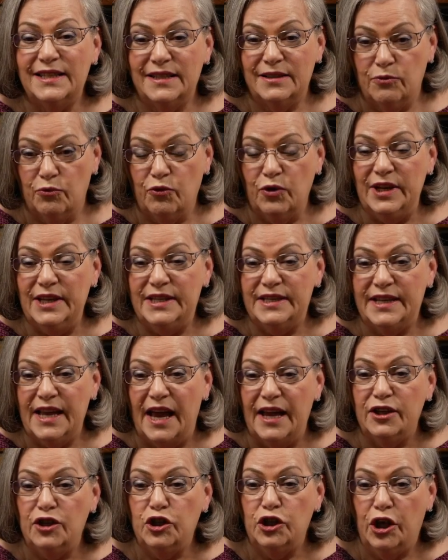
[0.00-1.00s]

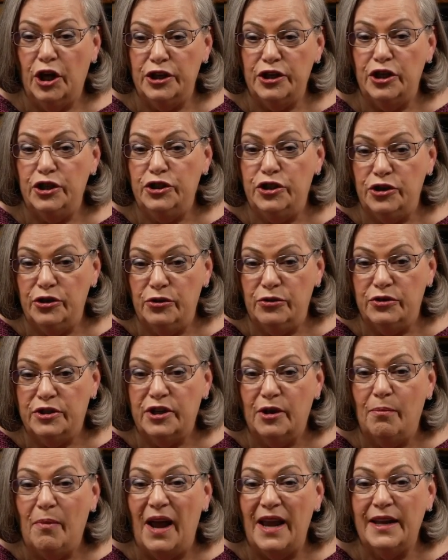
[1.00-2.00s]
reset going to do to
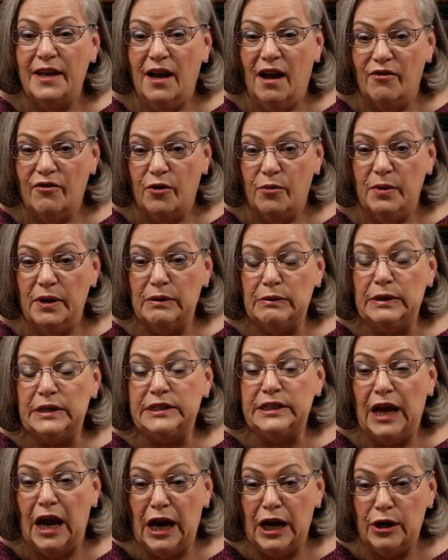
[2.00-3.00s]
my government
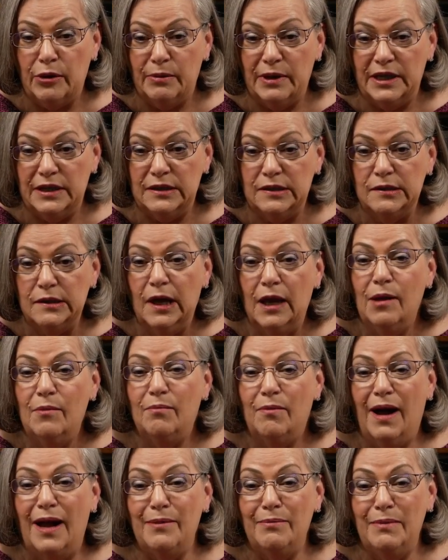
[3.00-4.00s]
retirement,
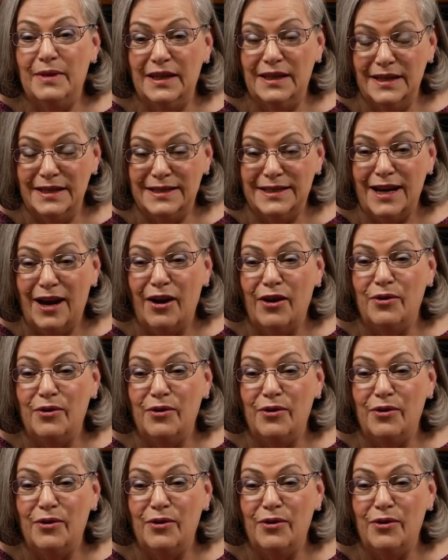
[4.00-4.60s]
my military